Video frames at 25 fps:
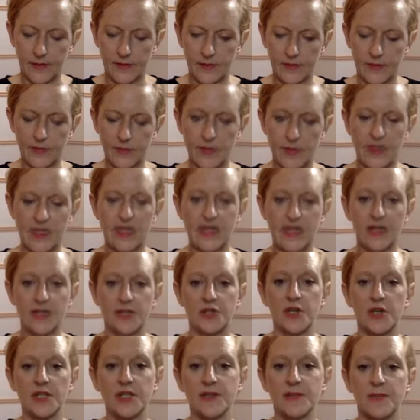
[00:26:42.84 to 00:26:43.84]
do any
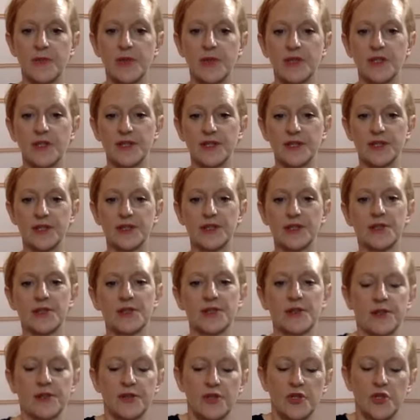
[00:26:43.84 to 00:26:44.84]

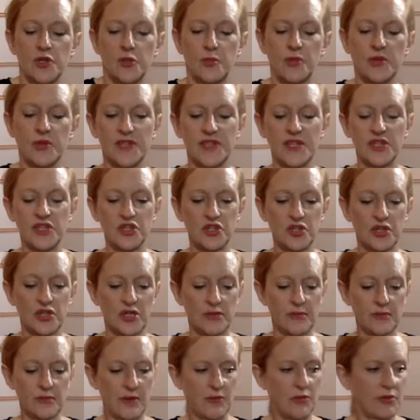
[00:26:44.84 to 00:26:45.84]
adjustments to your position.
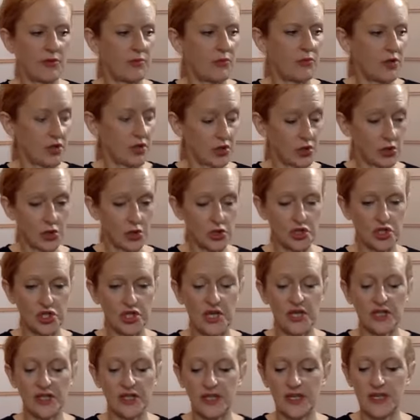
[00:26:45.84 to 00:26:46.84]
You might want to put a cushion
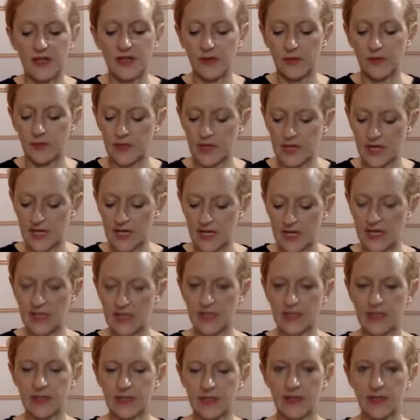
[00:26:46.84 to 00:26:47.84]
underneath your
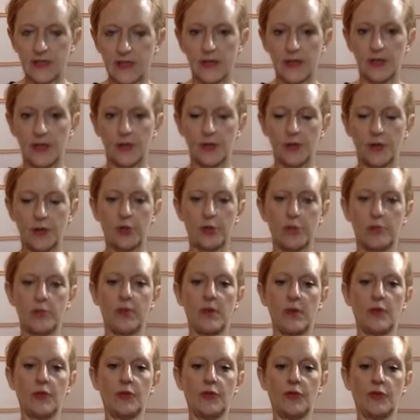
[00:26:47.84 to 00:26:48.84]
knees. You
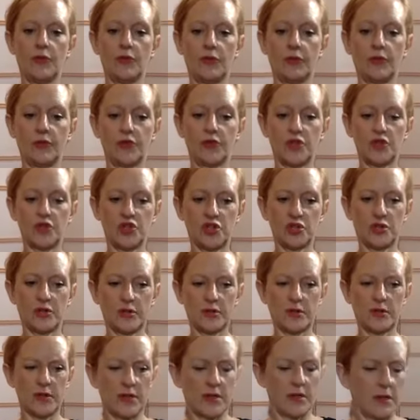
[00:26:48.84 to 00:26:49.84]
might want to just
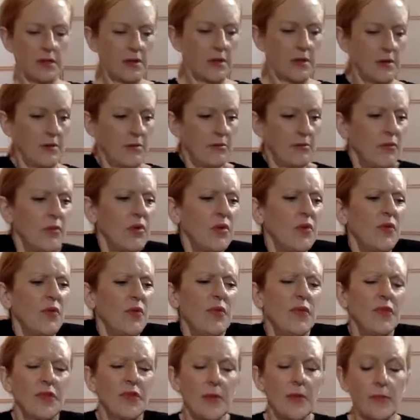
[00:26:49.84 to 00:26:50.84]

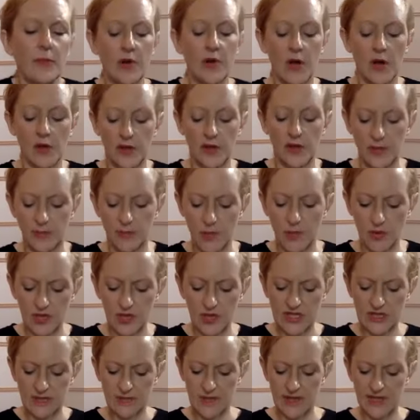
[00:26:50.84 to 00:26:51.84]
move some part of the
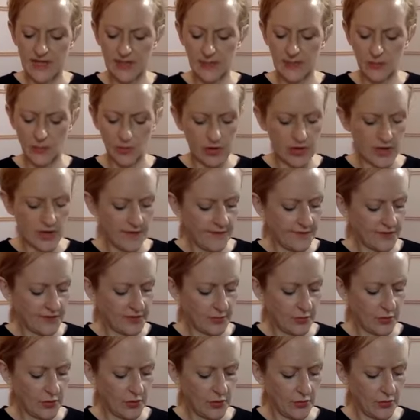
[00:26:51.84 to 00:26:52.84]
body to make it more
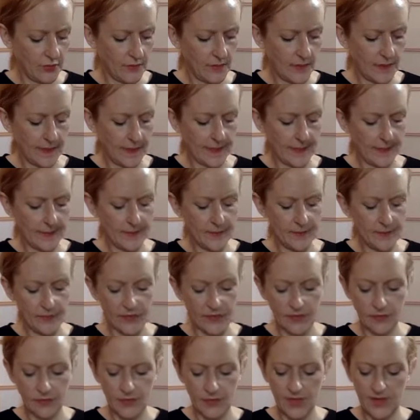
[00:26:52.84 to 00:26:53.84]
comfortable.
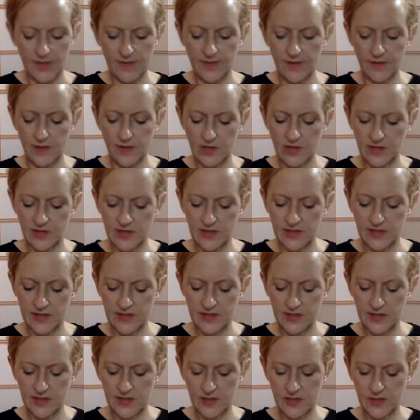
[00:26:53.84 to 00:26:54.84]
Whatever it is you need
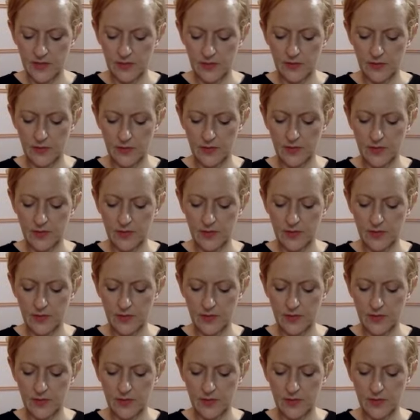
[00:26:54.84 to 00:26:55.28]
to do,